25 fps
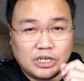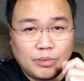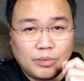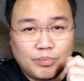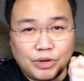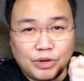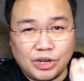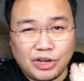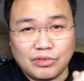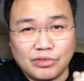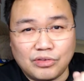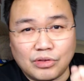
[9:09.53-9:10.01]

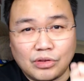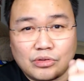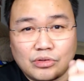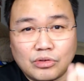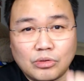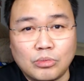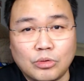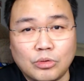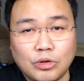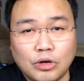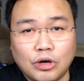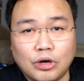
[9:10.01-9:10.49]
brings your
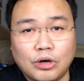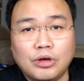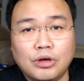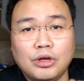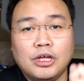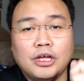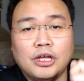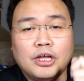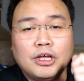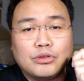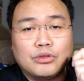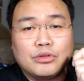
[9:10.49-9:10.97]
Zoom call
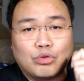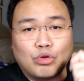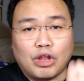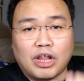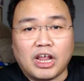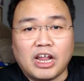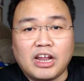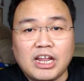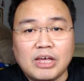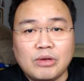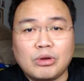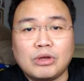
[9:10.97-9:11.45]
to
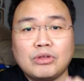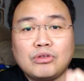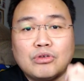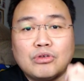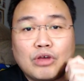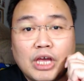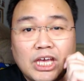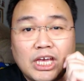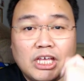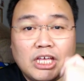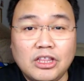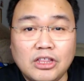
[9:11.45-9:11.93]
another level because you
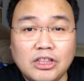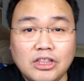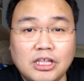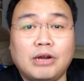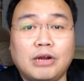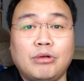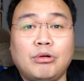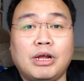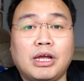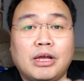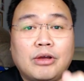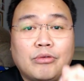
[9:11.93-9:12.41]
can
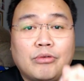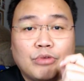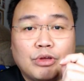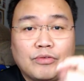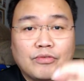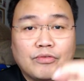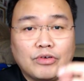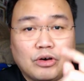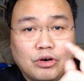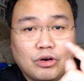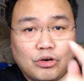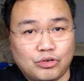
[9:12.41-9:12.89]
interact
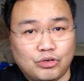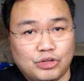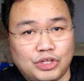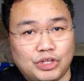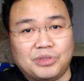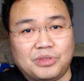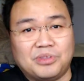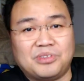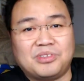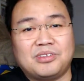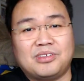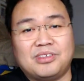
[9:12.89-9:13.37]
with your
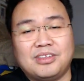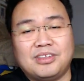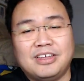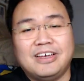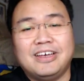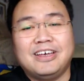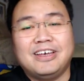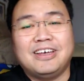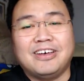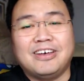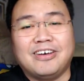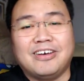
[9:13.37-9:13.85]
audience.
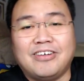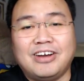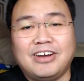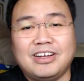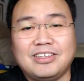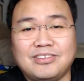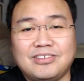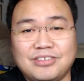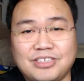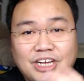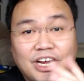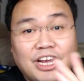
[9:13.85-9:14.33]

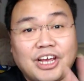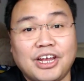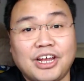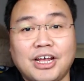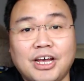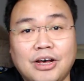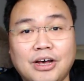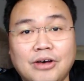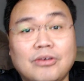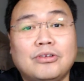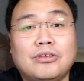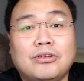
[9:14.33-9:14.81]
Alright, so check it
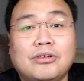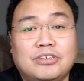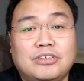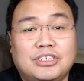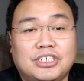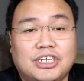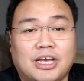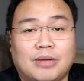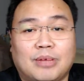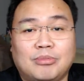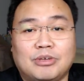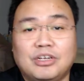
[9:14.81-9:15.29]
out.
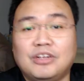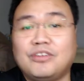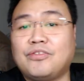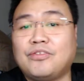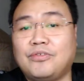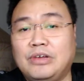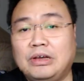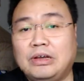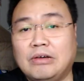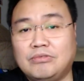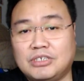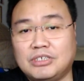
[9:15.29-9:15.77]
Logic Capture is
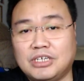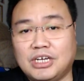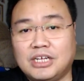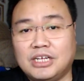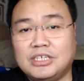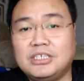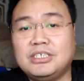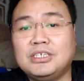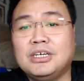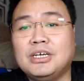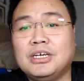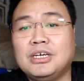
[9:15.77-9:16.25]
free of charge.